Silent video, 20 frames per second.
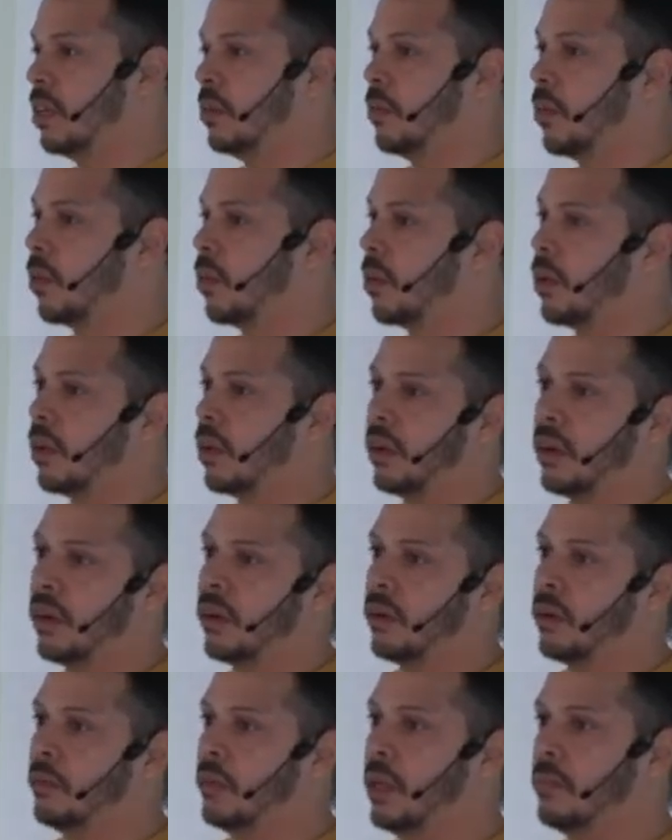
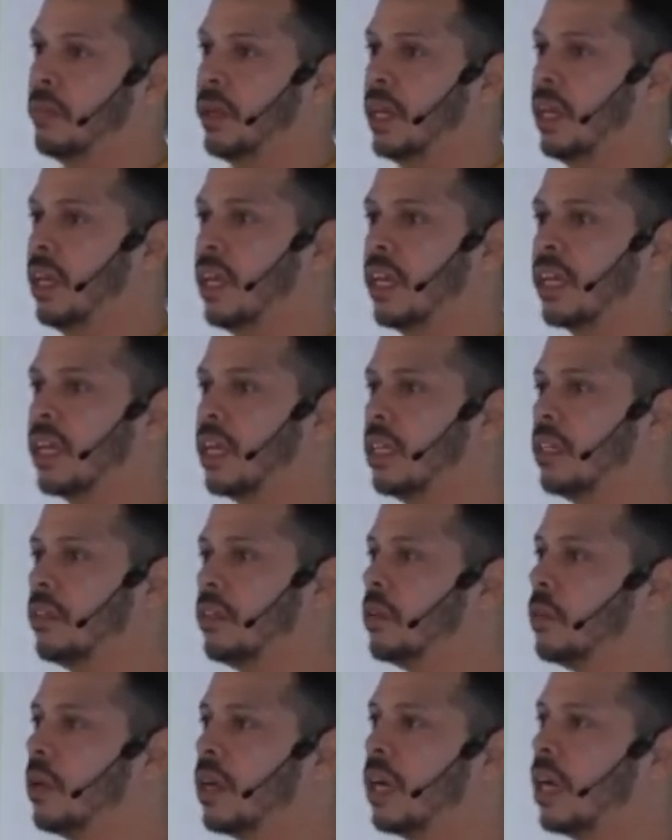or maybe I can
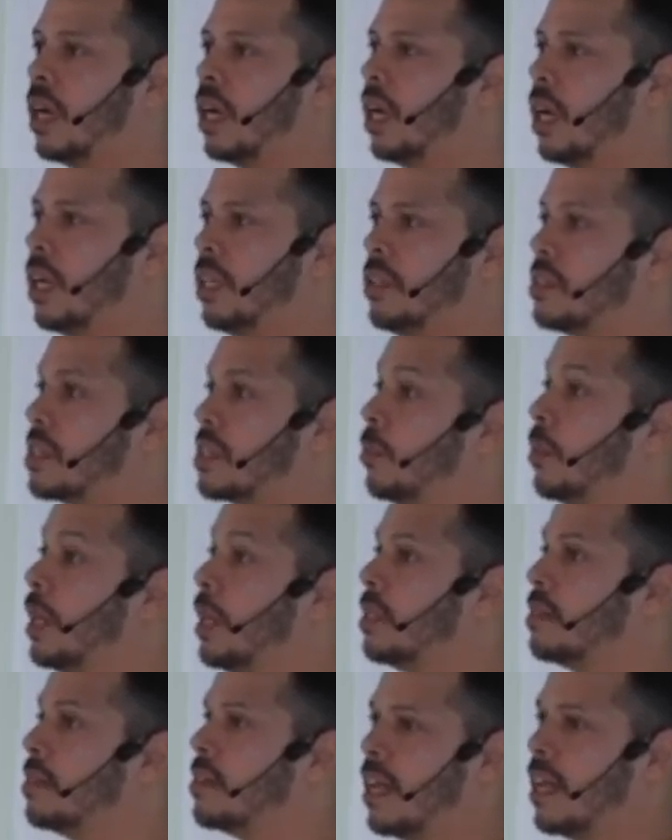do a
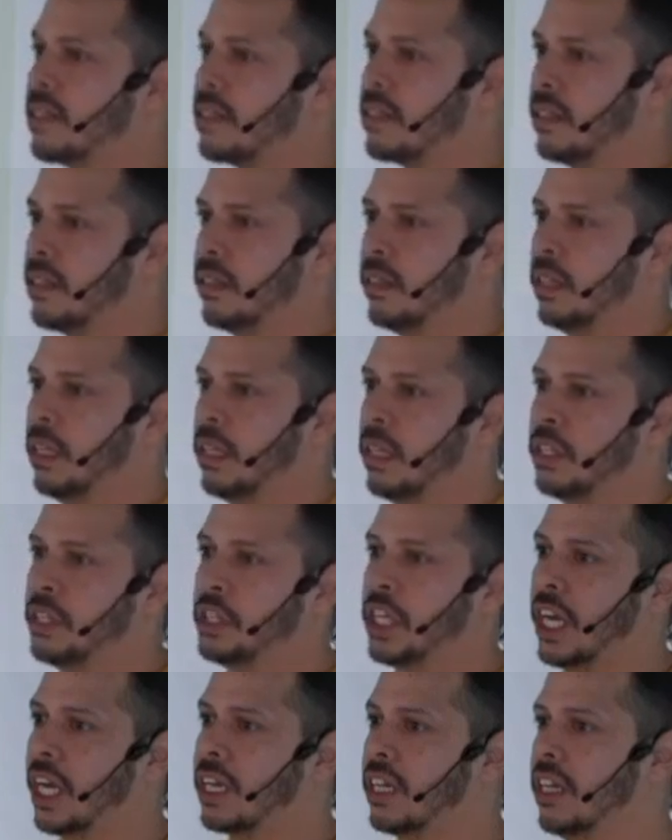usability test,
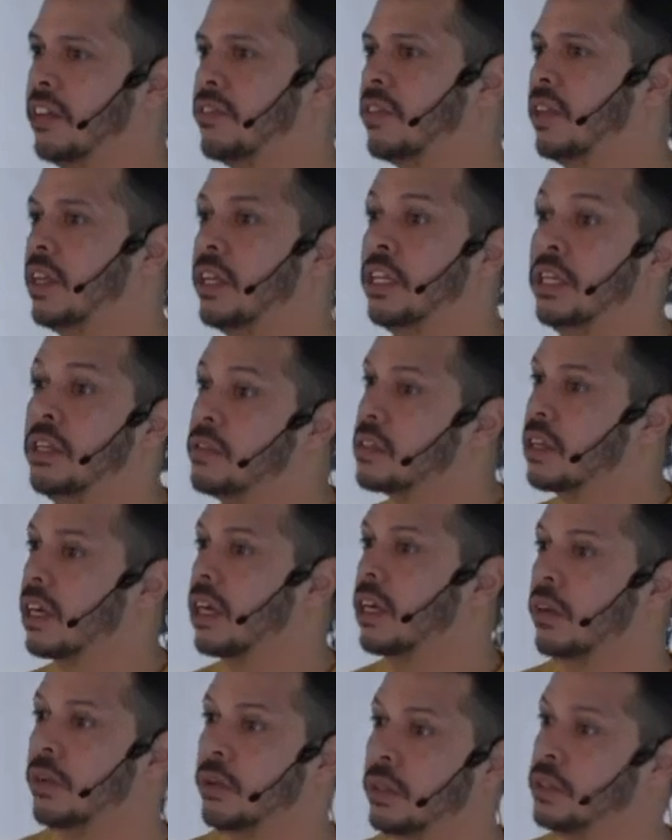check if the user
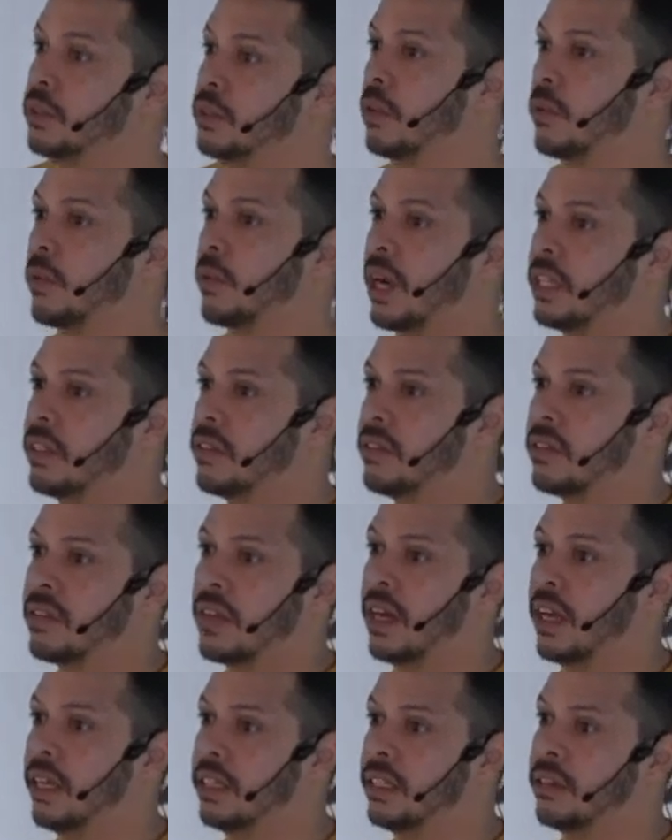are going to the right
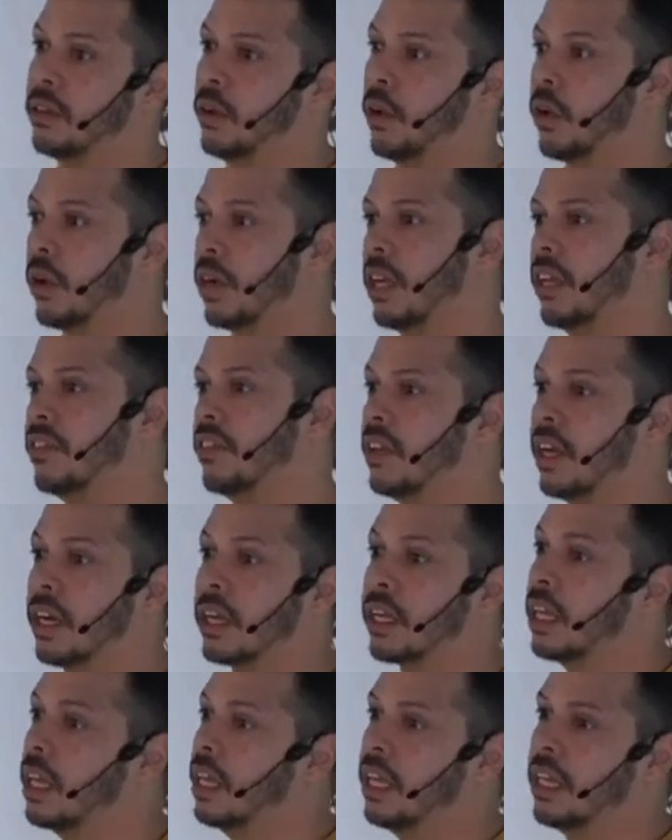side, or if they are
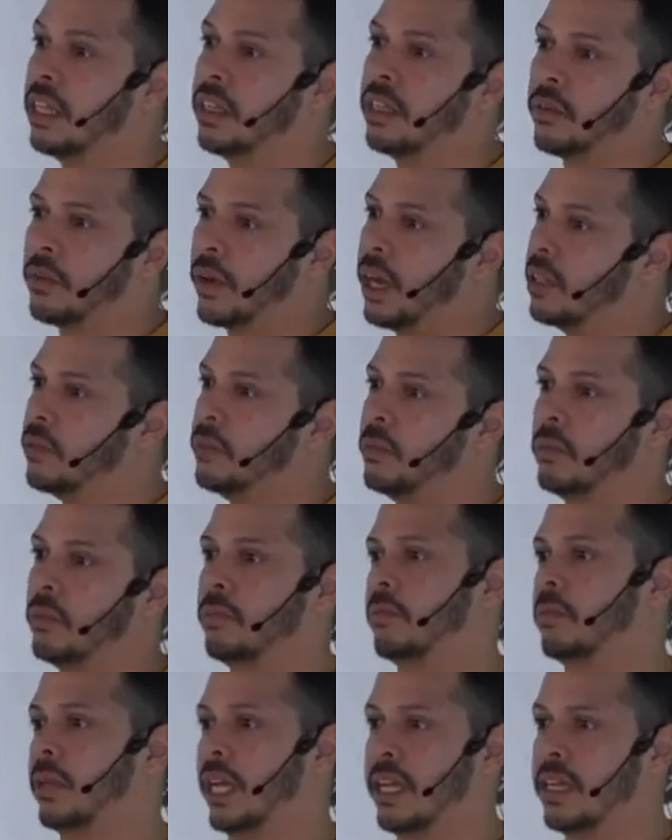clicking the right
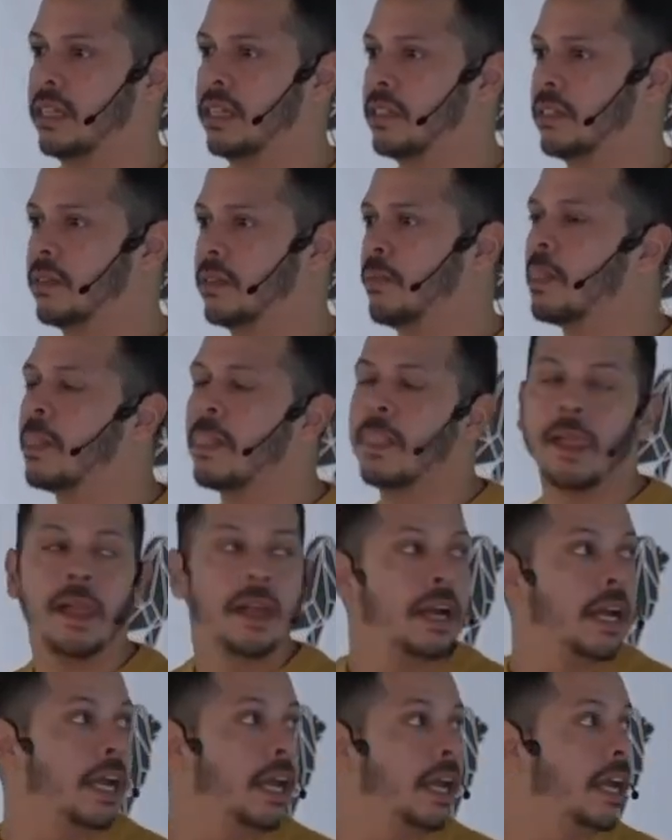place.
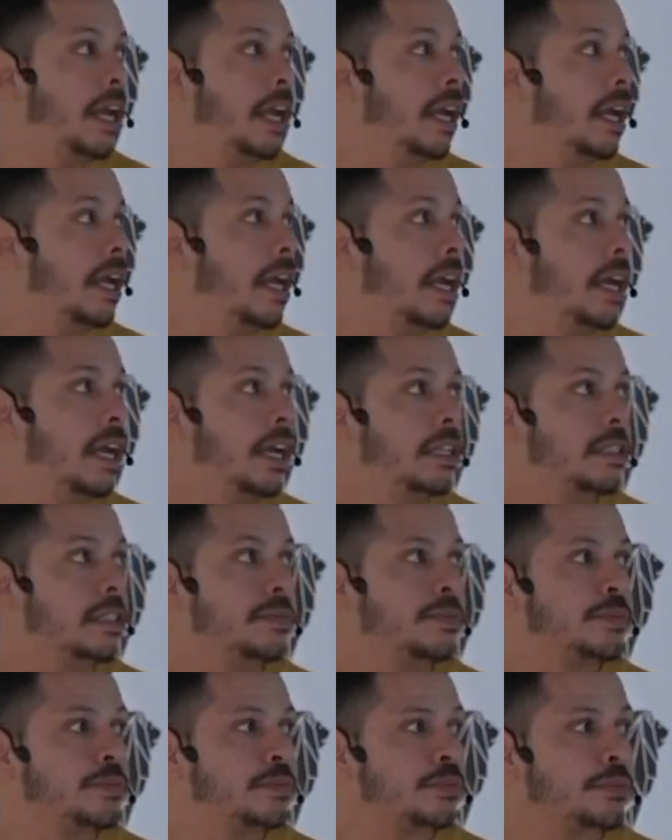And
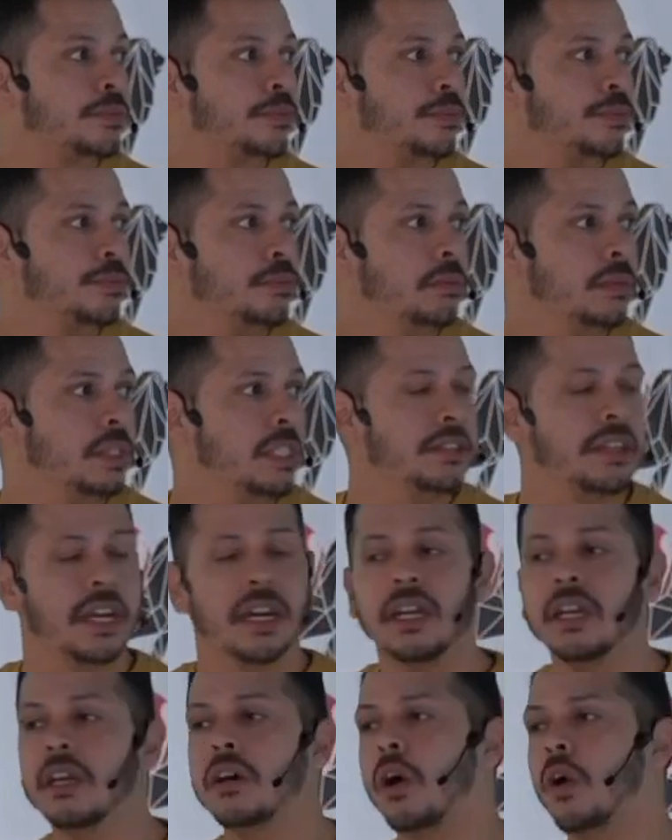there
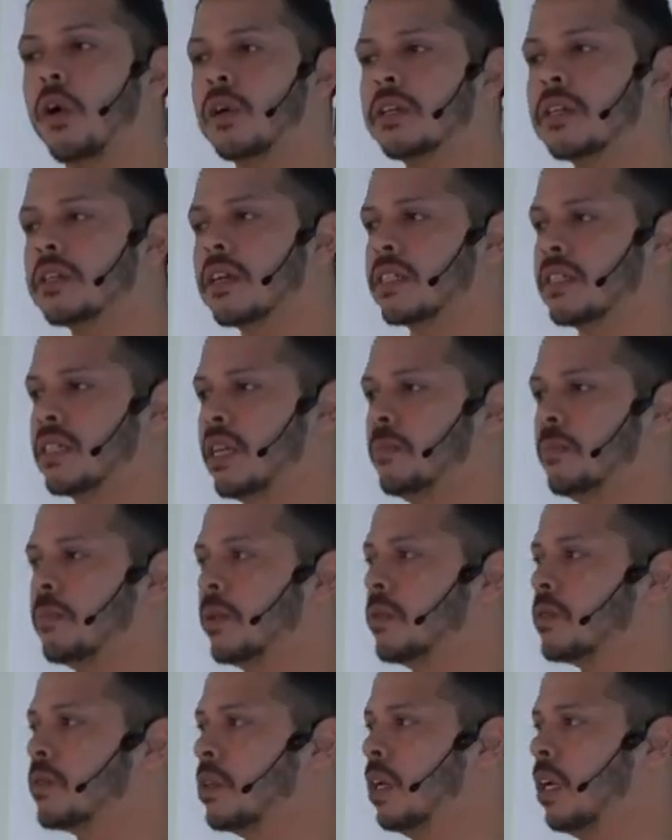are other
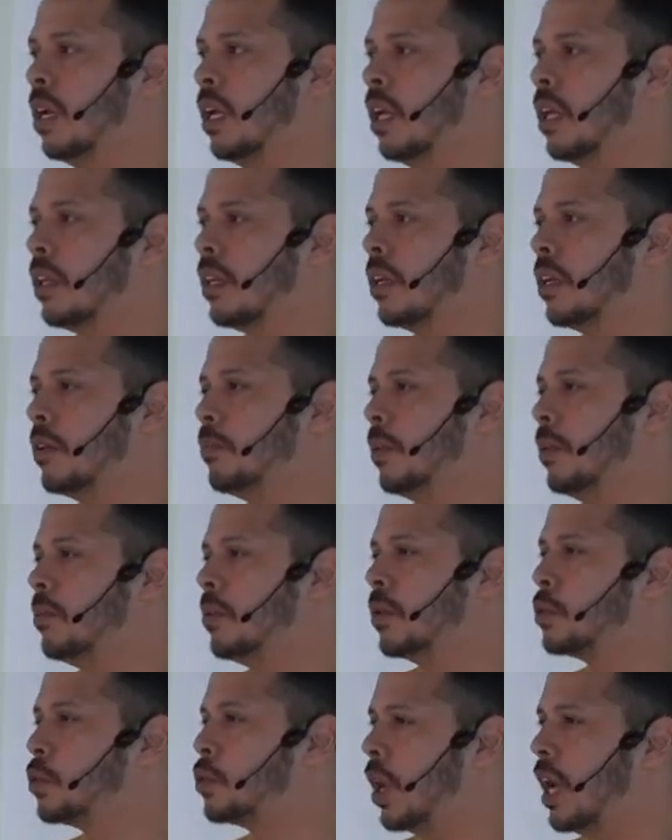examples that people
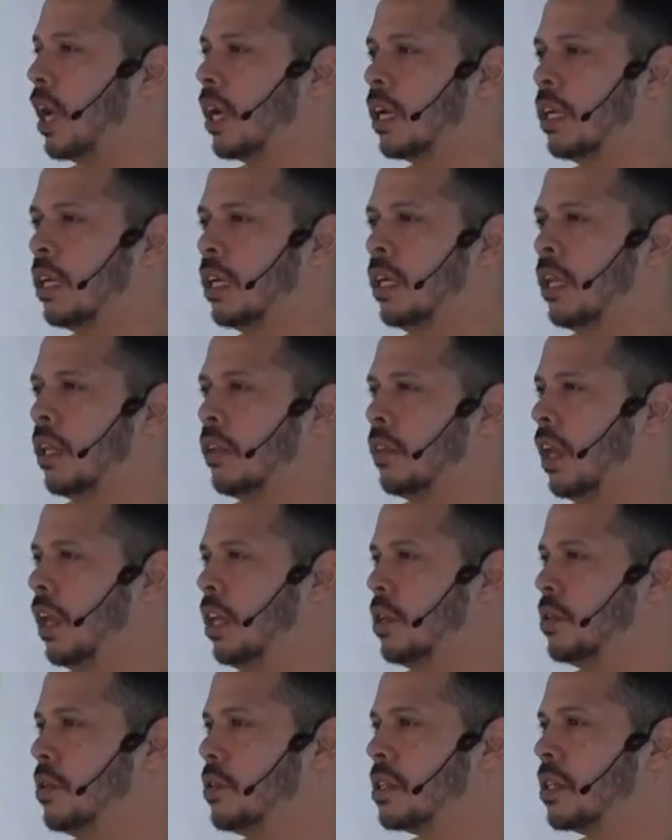track the
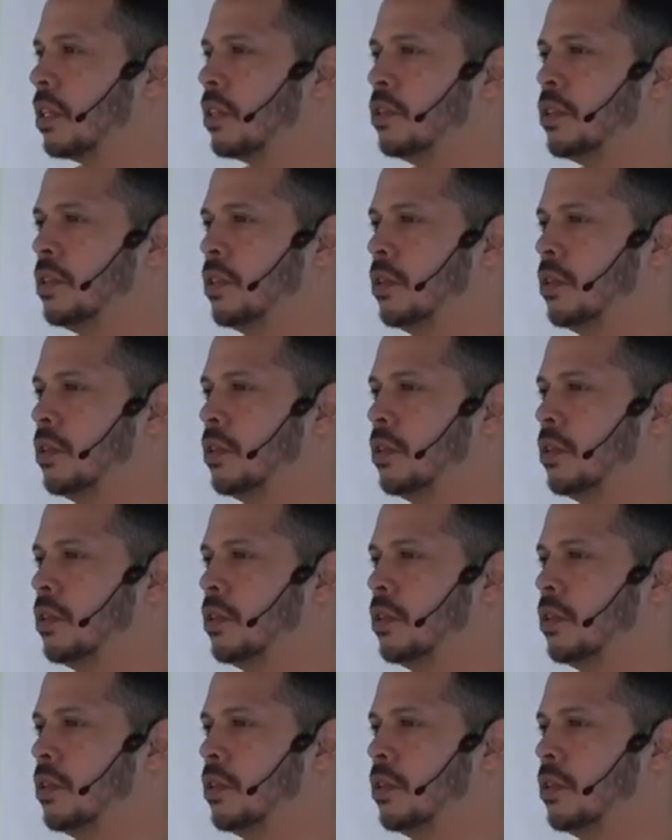user to